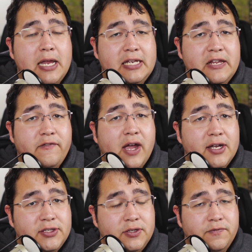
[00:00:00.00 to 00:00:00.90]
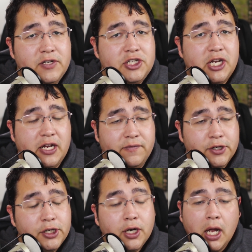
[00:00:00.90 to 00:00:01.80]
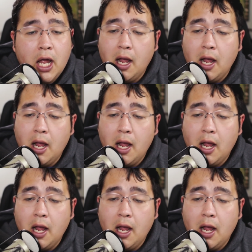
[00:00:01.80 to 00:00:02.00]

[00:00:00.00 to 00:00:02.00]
a D V I to V G A converter.